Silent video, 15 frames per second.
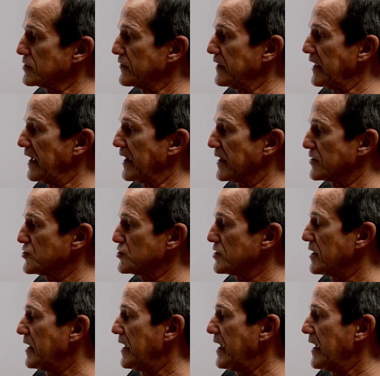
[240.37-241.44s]
to the edge,
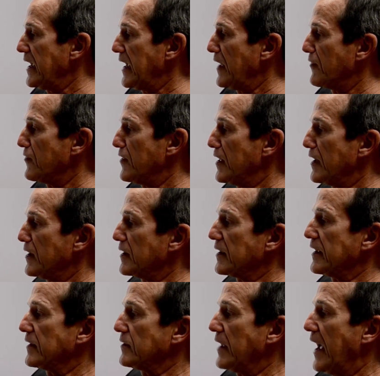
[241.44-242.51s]
and then
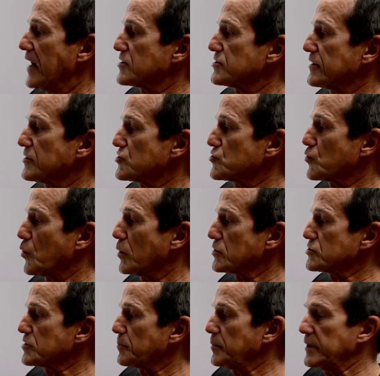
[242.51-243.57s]
it actually
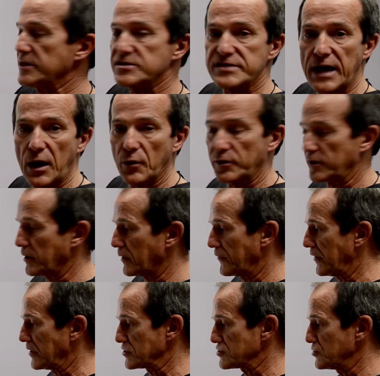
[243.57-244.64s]
squirts a piece out here
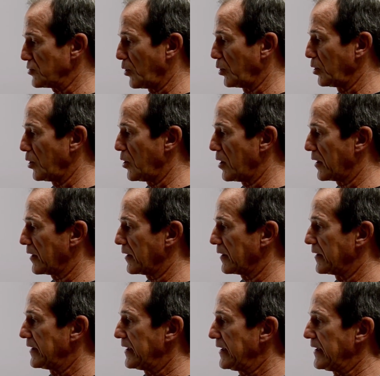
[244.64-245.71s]
that is no longer
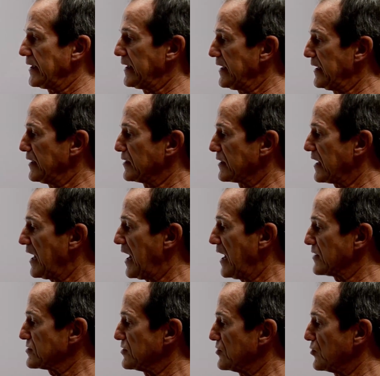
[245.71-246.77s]
in
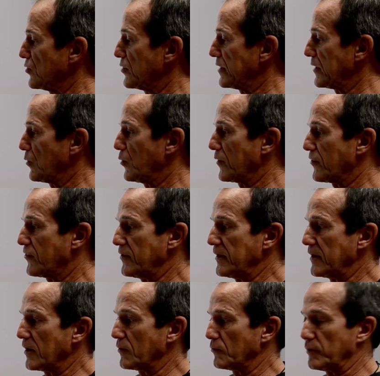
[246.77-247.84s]
continuity with
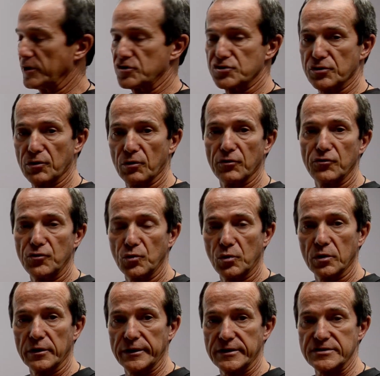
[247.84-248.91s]
the original
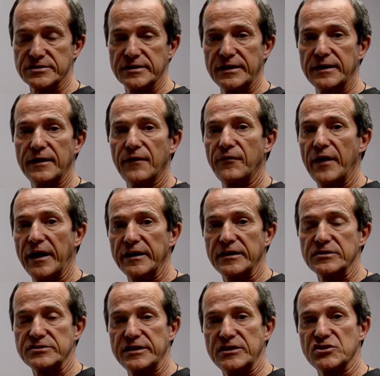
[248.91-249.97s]
nucleus. That
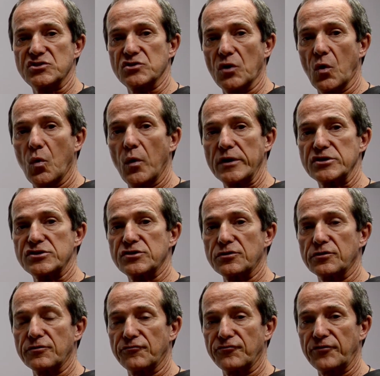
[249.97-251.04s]
is a
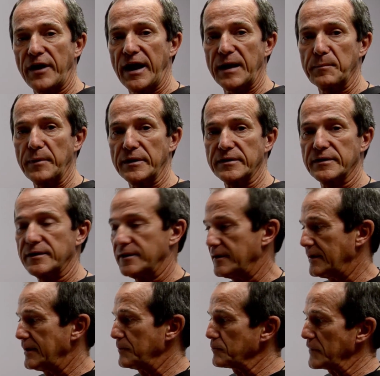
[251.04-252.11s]
sequestered fragment.
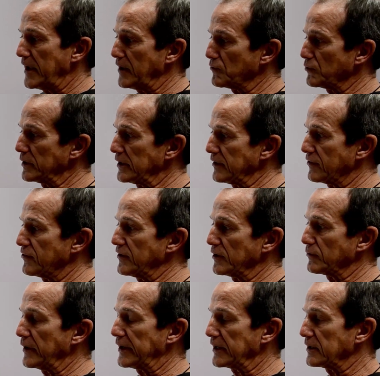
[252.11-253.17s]
And really,
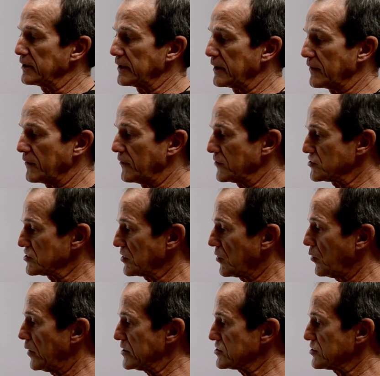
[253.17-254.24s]
theoretically, the
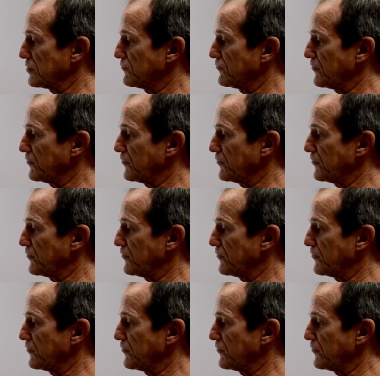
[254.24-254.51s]
sequestered